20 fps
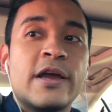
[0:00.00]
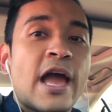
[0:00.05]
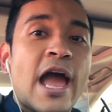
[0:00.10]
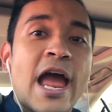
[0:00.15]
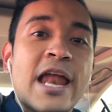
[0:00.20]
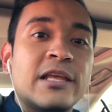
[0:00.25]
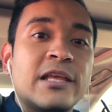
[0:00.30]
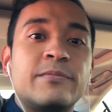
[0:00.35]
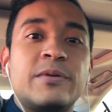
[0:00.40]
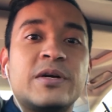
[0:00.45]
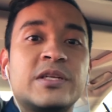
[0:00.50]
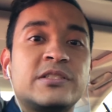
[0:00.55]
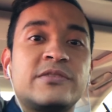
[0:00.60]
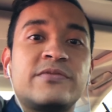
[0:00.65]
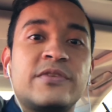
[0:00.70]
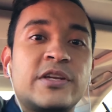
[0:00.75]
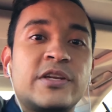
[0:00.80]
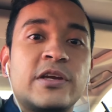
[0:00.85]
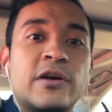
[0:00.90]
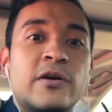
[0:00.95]
Anybody's
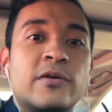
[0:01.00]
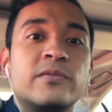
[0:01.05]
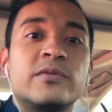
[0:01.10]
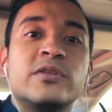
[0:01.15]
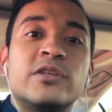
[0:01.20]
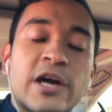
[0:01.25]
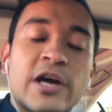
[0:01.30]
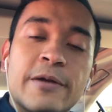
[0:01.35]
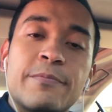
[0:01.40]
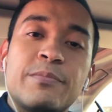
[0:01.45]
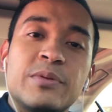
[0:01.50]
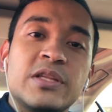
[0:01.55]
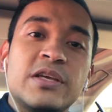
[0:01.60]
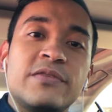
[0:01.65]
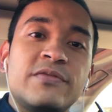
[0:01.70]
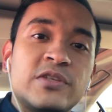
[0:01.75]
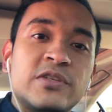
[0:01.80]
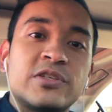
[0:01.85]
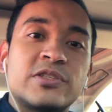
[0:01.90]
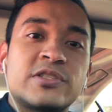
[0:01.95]
video. You got to believe
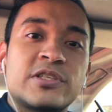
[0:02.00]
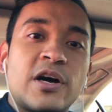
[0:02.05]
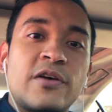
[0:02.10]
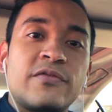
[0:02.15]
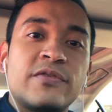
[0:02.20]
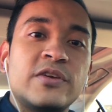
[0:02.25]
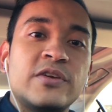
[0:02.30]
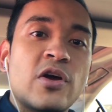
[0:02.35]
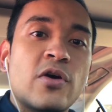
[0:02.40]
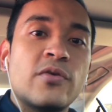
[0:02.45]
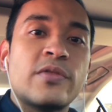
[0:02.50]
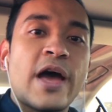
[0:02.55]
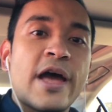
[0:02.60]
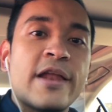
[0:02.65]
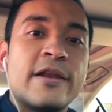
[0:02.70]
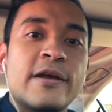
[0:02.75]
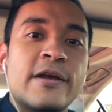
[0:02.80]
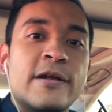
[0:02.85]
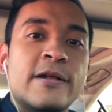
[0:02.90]
in yourself and know that